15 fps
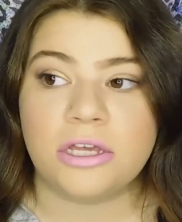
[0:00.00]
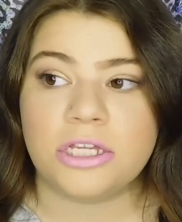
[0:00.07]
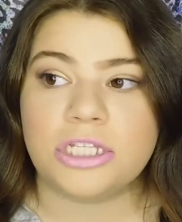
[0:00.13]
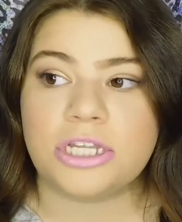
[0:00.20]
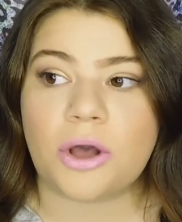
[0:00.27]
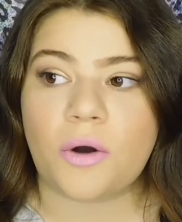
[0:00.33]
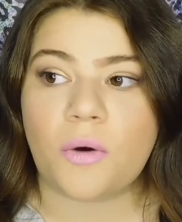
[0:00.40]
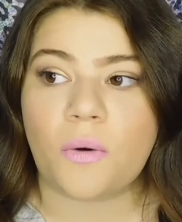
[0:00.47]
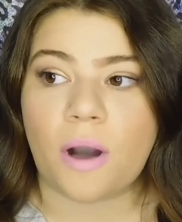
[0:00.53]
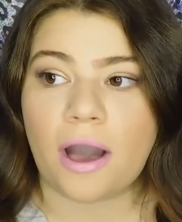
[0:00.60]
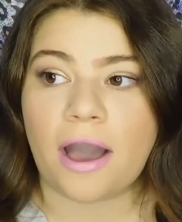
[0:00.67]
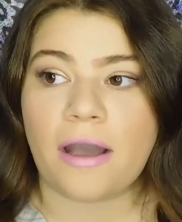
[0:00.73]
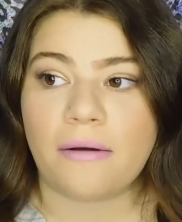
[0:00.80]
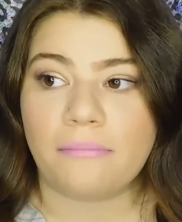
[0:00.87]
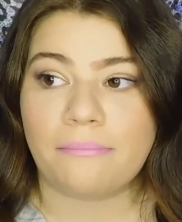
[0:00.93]
So
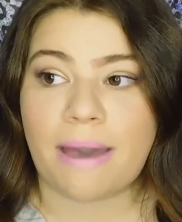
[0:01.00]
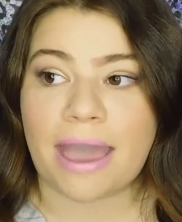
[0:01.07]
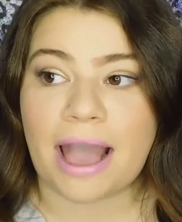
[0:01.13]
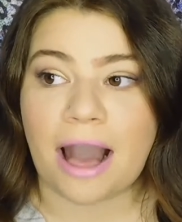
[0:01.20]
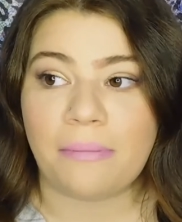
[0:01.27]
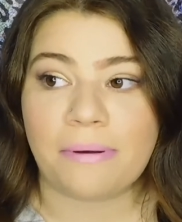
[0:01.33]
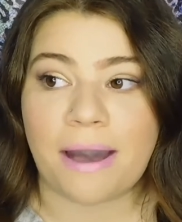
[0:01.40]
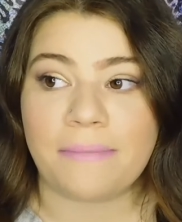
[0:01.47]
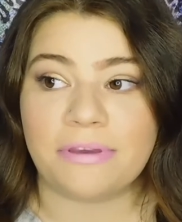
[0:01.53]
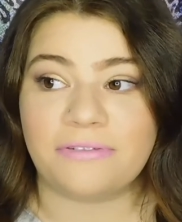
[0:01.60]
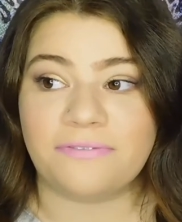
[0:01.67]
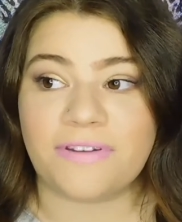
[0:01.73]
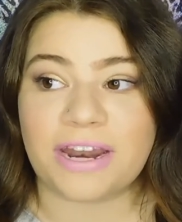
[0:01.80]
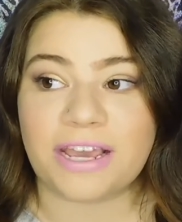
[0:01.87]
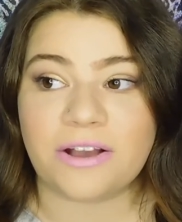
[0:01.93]
my
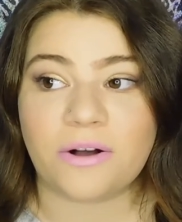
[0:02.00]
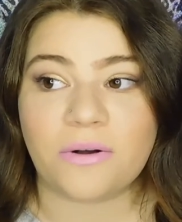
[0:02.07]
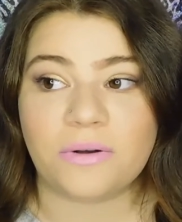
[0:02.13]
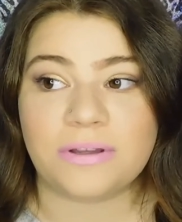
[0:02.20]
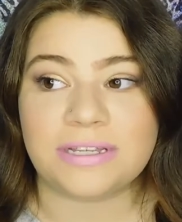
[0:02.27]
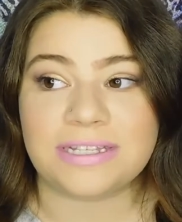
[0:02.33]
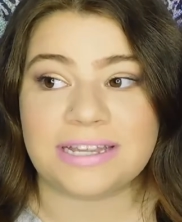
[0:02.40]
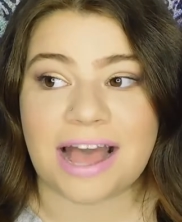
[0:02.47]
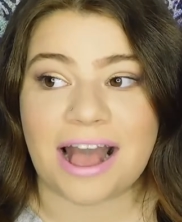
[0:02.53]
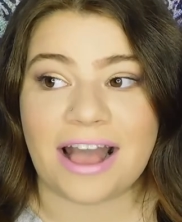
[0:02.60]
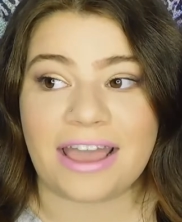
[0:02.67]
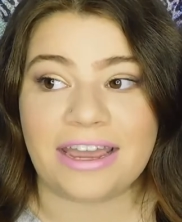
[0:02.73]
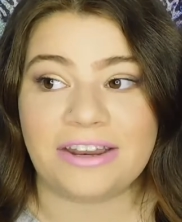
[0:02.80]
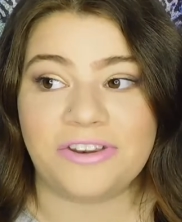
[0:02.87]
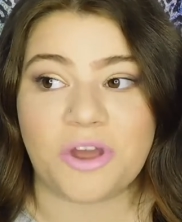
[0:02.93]
upcoming videos,
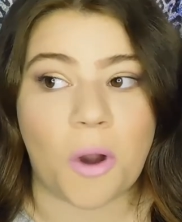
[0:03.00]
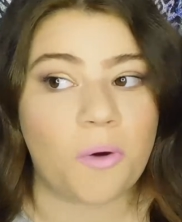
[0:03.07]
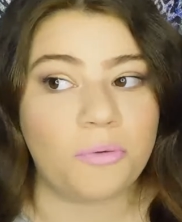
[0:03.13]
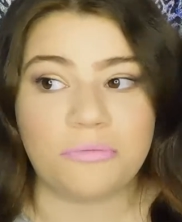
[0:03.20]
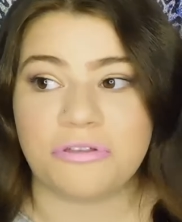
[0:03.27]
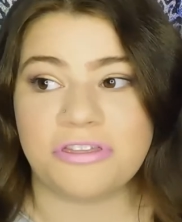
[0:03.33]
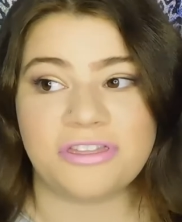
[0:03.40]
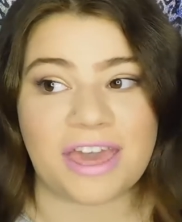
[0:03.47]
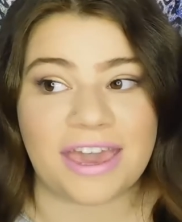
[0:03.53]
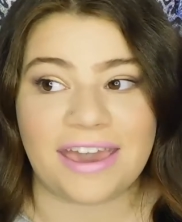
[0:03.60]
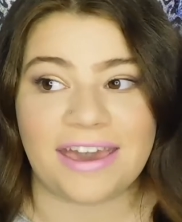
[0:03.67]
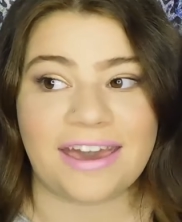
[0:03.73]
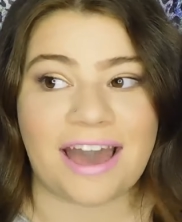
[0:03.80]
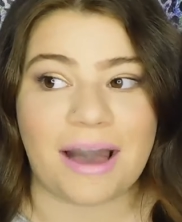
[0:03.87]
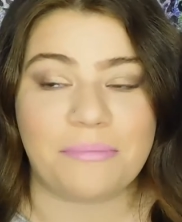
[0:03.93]
I don't
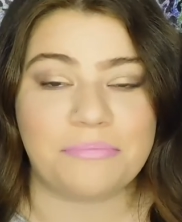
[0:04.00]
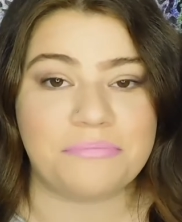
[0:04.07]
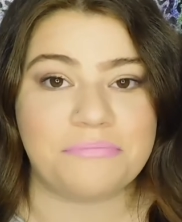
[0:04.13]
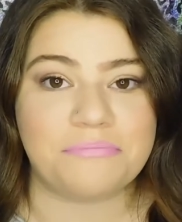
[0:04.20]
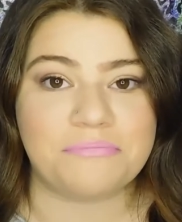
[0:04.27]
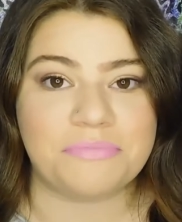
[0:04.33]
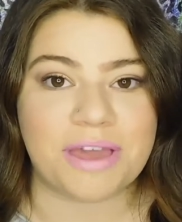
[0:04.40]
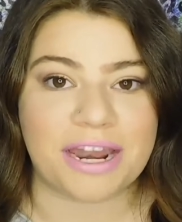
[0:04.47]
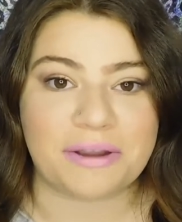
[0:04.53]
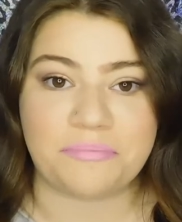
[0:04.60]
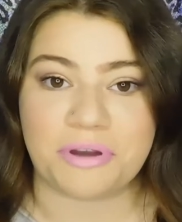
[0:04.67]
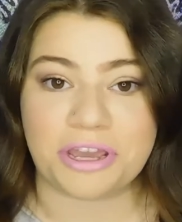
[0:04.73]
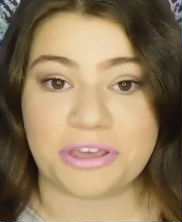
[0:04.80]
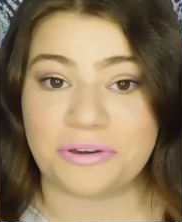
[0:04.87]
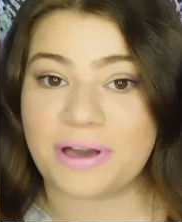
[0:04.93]
think I'm going to
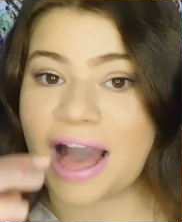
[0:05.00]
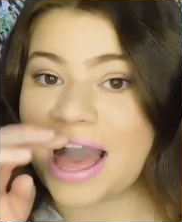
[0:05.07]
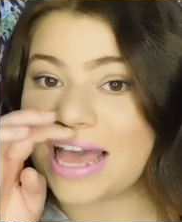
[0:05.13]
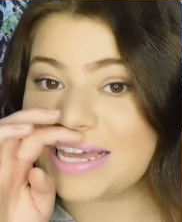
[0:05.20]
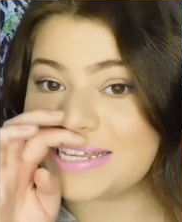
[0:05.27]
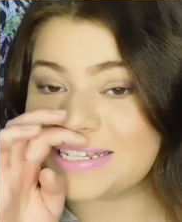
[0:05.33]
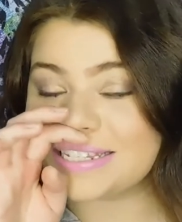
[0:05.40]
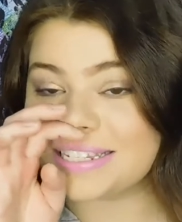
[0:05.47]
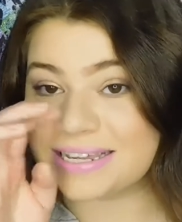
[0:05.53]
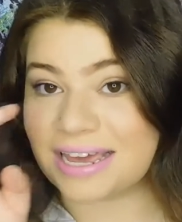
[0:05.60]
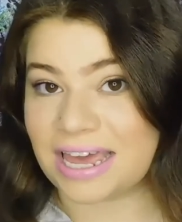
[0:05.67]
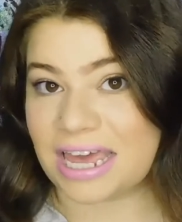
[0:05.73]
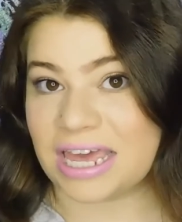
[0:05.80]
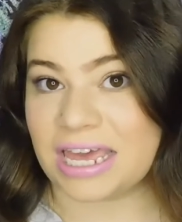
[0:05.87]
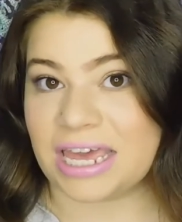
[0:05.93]
bring you guys
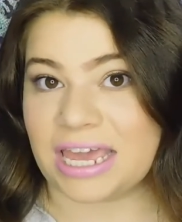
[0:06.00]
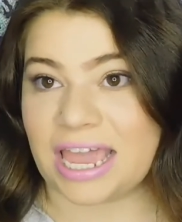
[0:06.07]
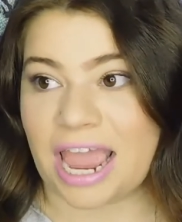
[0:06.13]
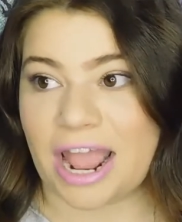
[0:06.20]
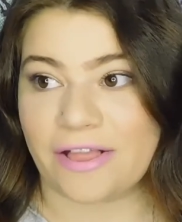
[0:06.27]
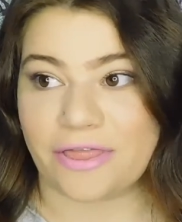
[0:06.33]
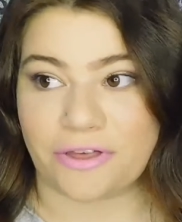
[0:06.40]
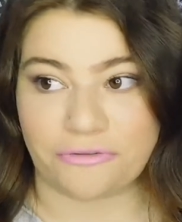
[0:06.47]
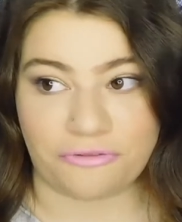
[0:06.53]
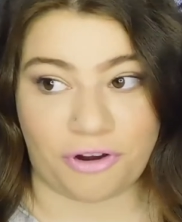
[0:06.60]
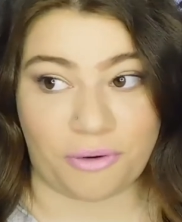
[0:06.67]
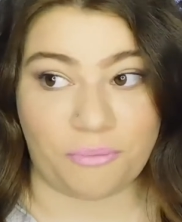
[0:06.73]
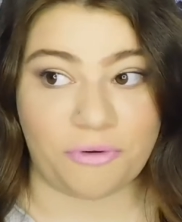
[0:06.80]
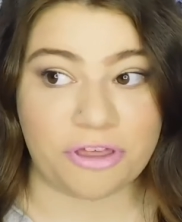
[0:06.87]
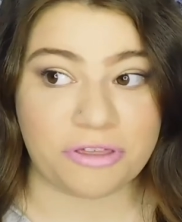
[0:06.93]
in the
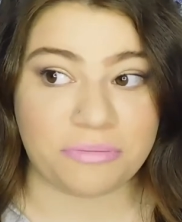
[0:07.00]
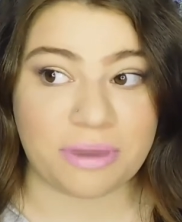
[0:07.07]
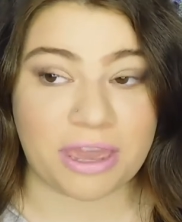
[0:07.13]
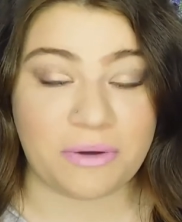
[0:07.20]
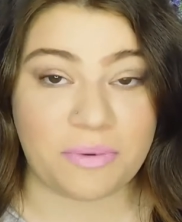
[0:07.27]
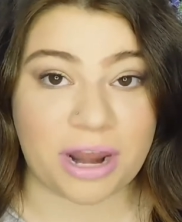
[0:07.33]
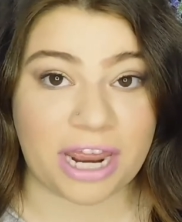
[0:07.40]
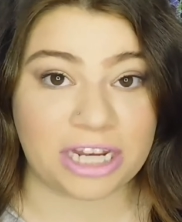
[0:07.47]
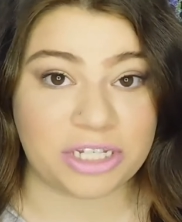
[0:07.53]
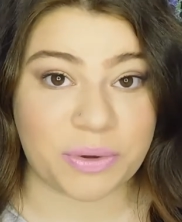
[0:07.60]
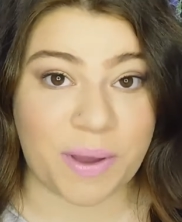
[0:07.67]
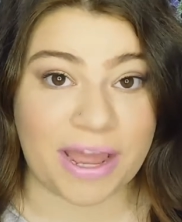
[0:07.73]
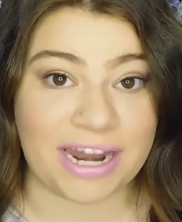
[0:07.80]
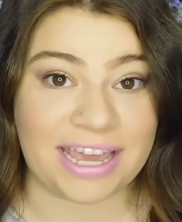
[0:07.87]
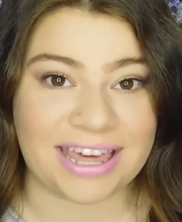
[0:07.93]
room with me when I do
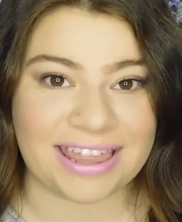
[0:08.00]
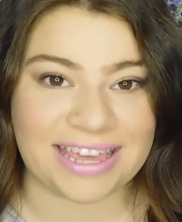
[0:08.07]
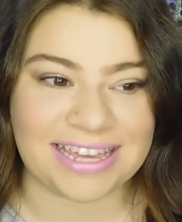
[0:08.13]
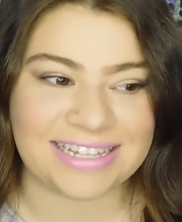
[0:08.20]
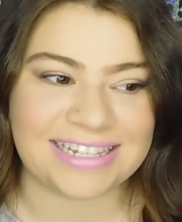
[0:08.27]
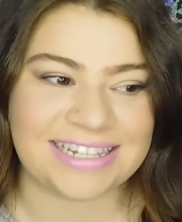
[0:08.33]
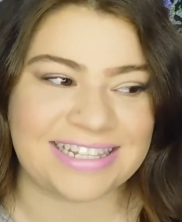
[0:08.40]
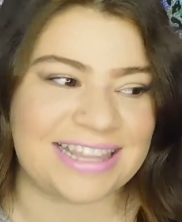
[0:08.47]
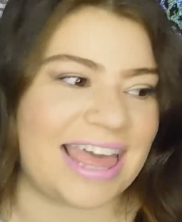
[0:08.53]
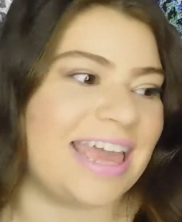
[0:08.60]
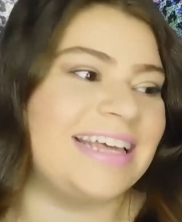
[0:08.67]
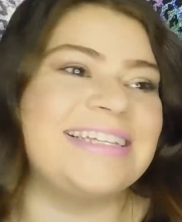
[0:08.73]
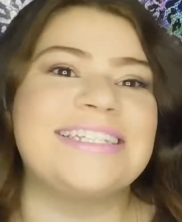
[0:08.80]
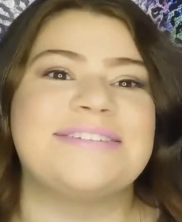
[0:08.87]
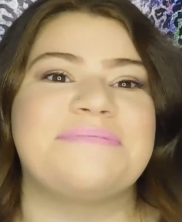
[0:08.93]
any of these
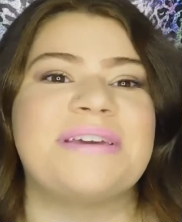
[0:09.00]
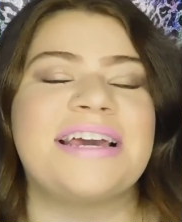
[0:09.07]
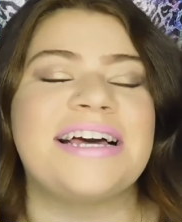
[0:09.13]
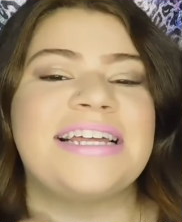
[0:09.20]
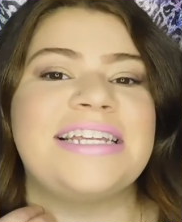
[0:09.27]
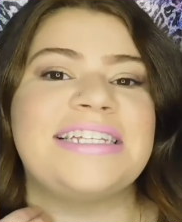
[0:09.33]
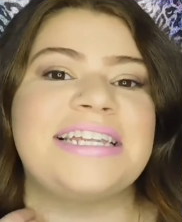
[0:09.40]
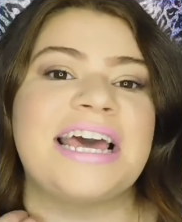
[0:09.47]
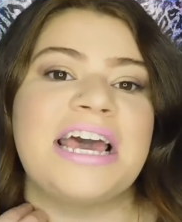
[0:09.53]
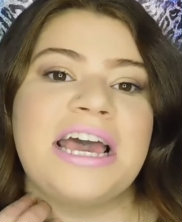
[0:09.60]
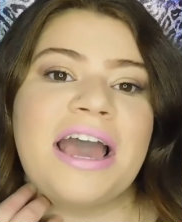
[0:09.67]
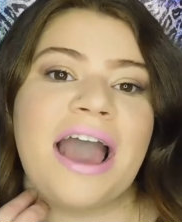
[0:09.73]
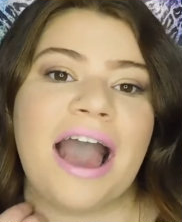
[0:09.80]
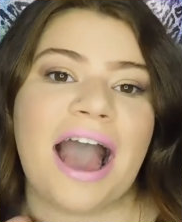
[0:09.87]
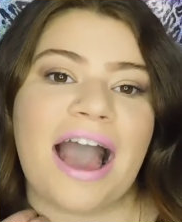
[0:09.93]
things, because
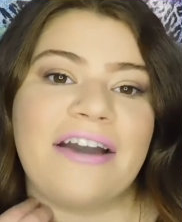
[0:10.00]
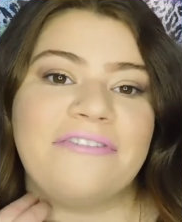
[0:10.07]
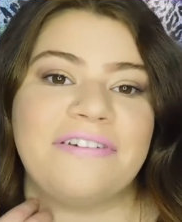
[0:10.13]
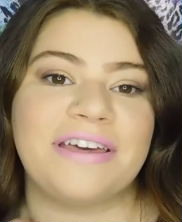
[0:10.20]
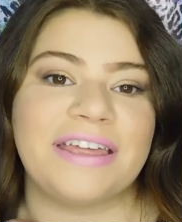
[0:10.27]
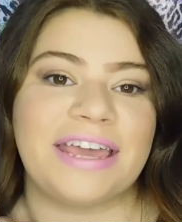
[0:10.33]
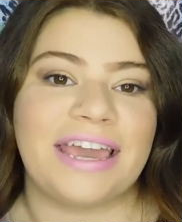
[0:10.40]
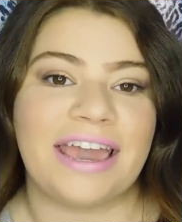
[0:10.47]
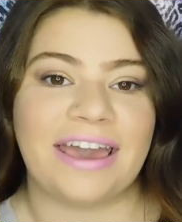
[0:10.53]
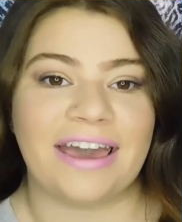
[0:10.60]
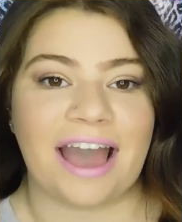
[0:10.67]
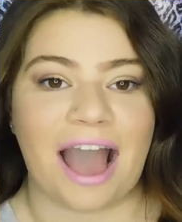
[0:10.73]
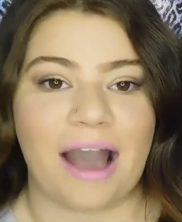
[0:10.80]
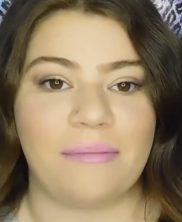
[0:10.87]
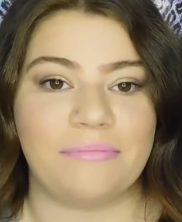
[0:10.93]
I feel like
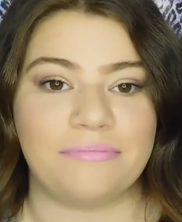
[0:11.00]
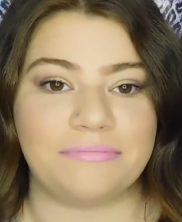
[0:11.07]
I